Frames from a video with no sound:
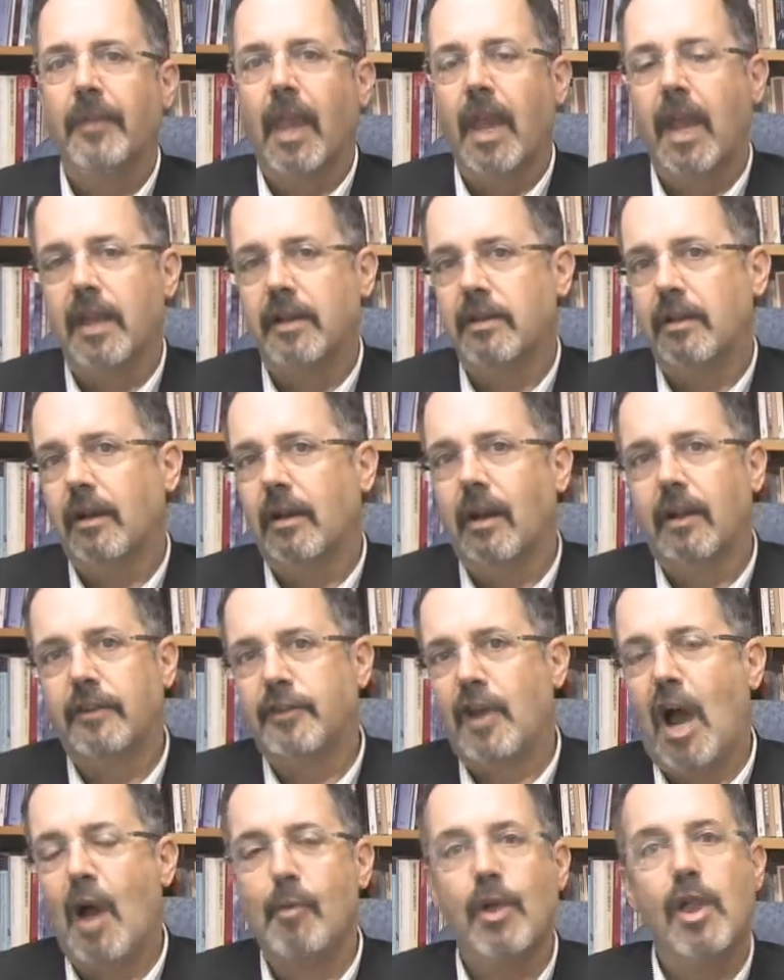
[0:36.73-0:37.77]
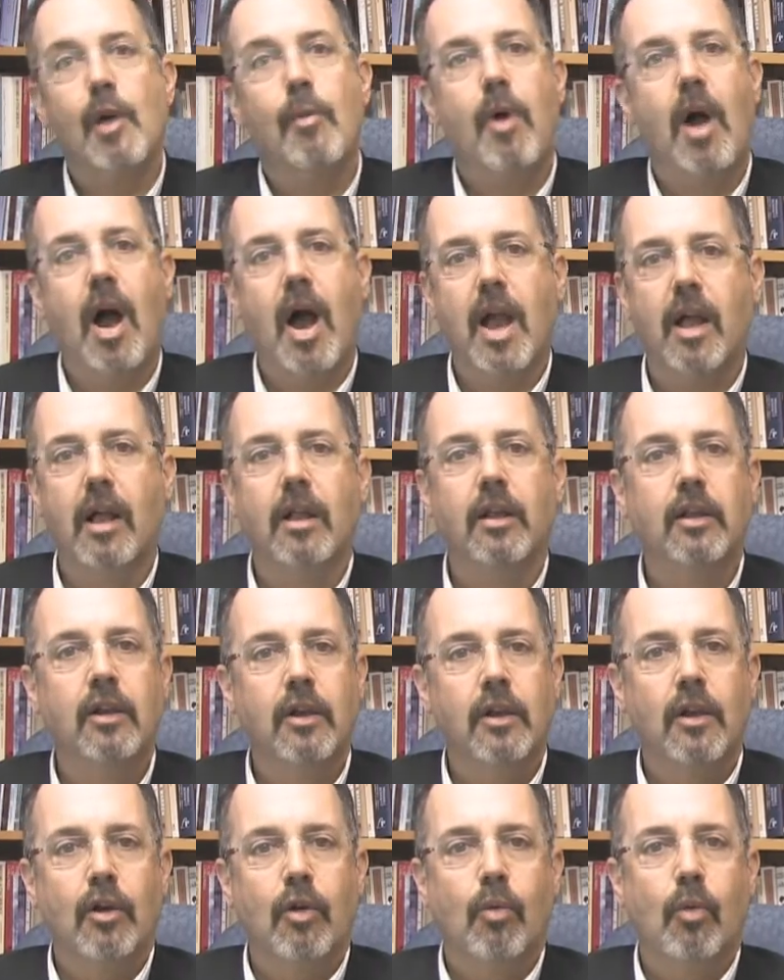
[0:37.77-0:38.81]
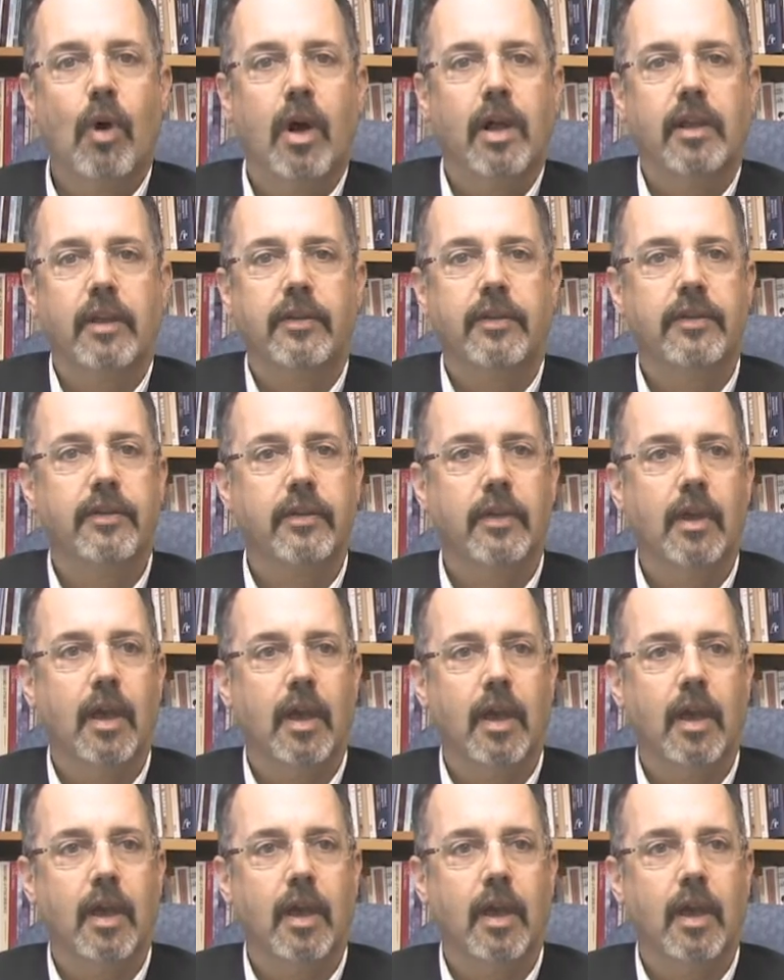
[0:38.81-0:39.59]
and on top of the pile was